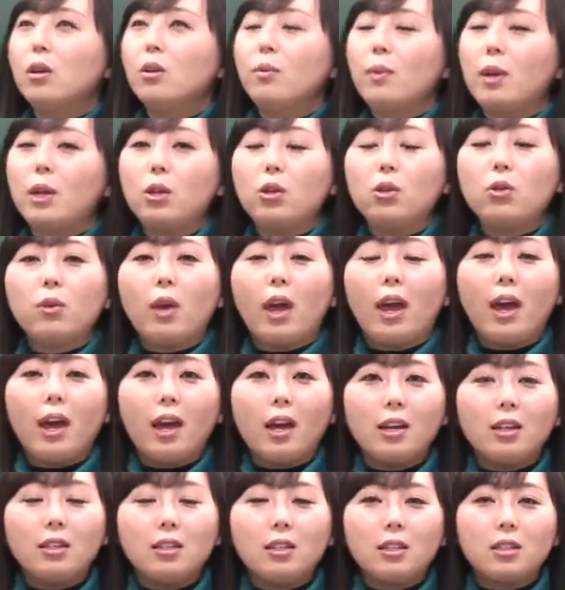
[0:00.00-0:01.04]
when you
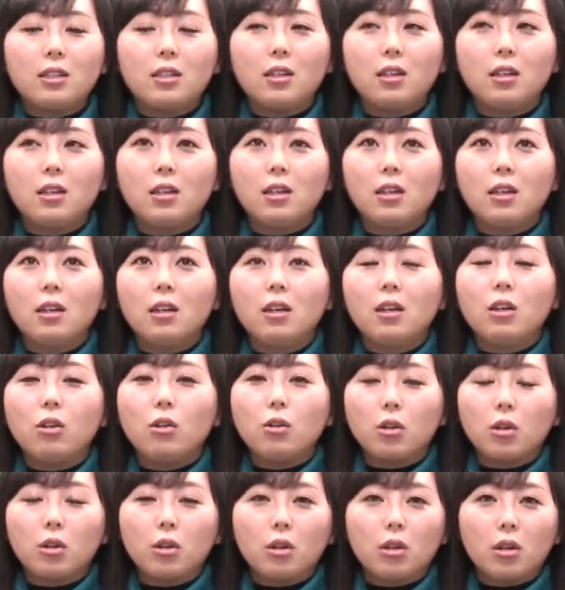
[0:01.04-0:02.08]
ask
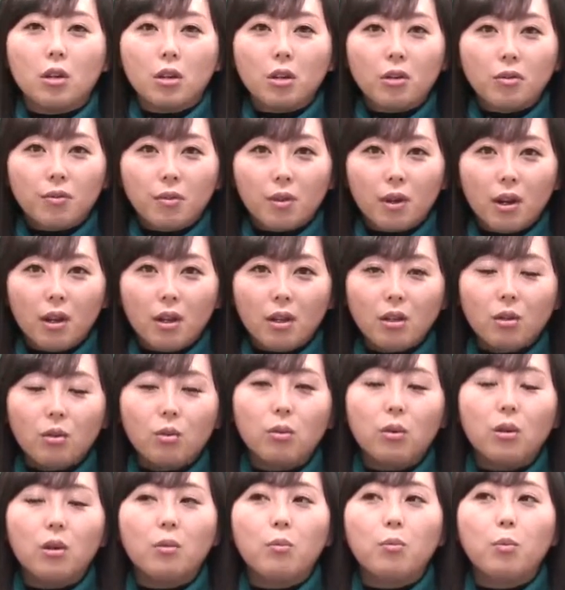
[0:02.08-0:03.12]
your girlfriend
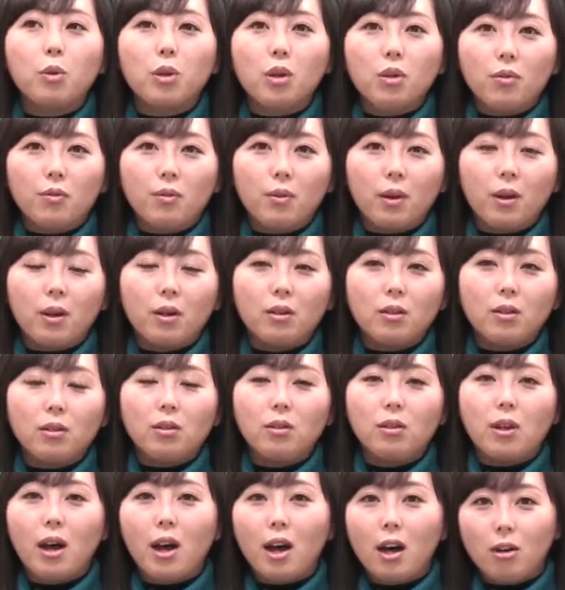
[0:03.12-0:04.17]
or boyfriend
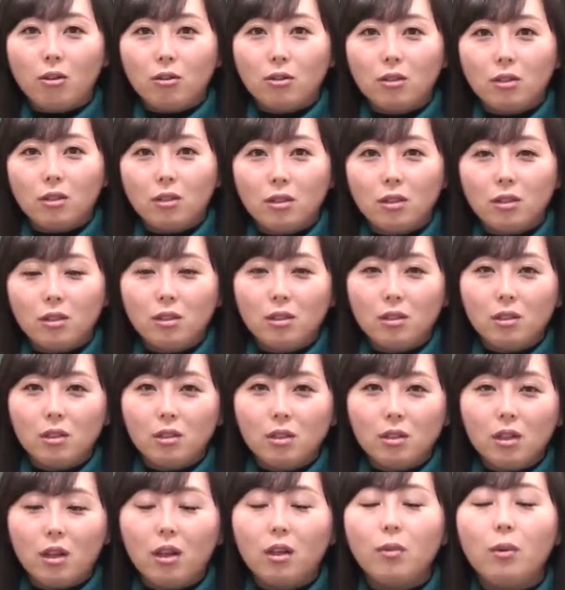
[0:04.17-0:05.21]
to out.
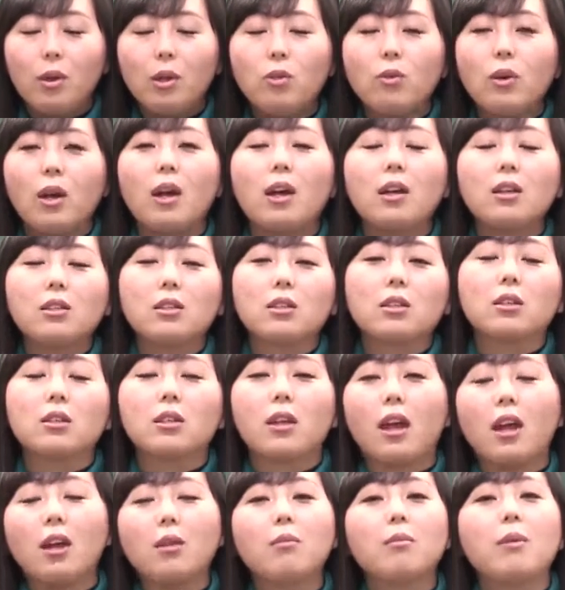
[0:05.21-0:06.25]
When you ask
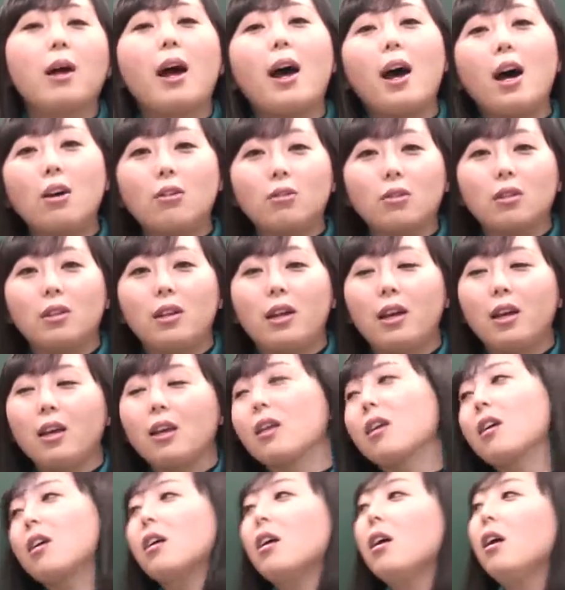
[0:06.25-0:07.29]
them out,
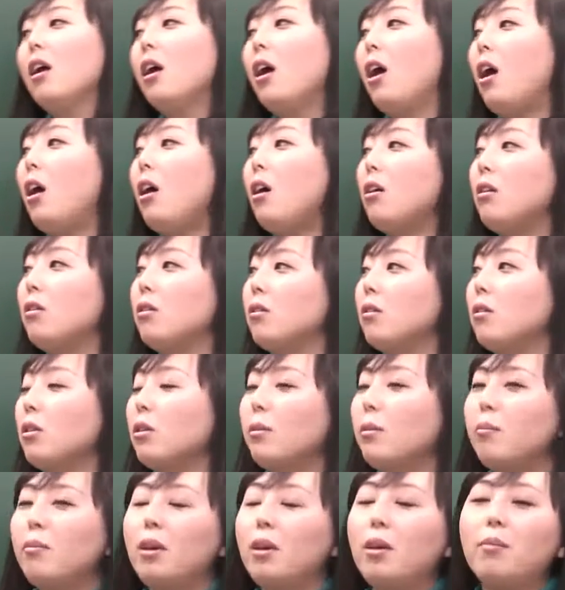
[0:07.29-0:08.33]
like, oh,
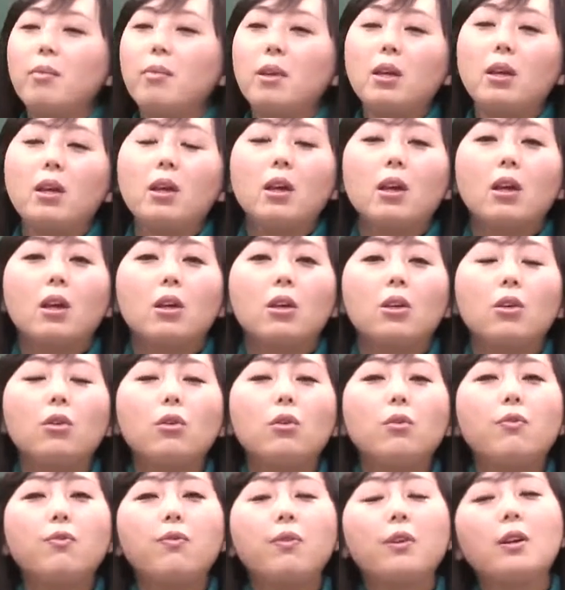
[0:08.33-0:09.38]
maybe
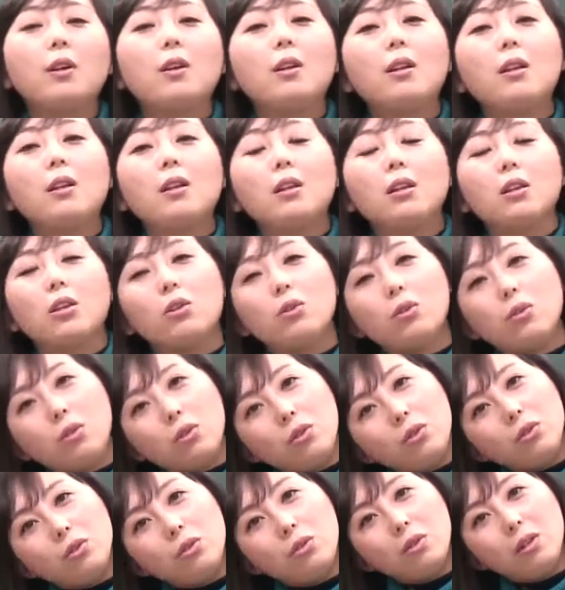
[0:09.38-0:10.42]
you feel
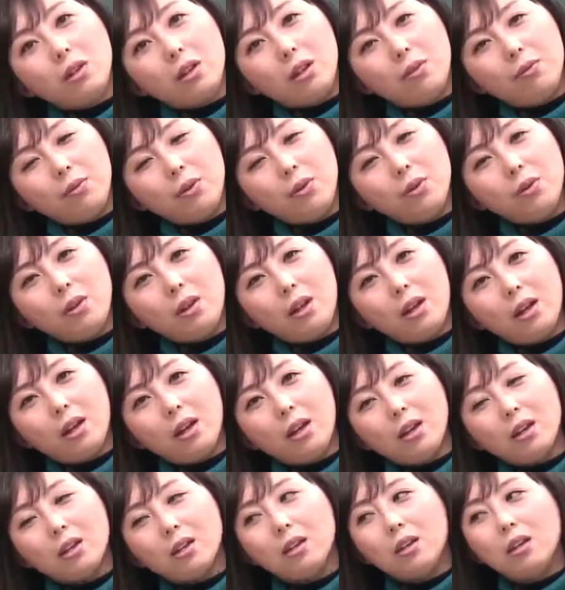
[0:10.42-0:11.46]

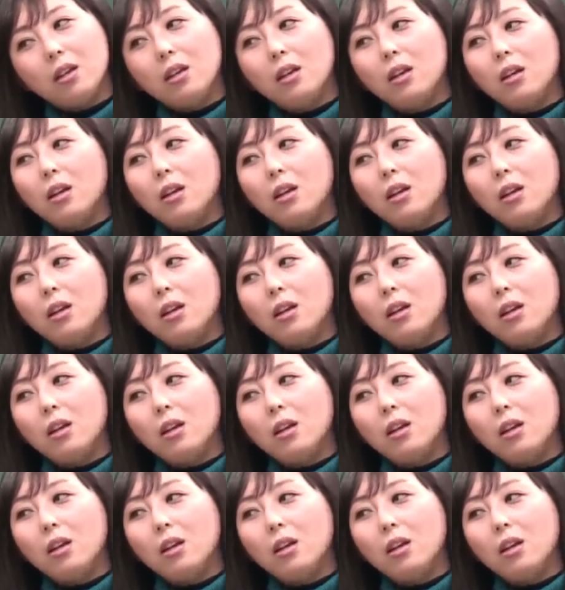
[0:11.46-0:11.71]
like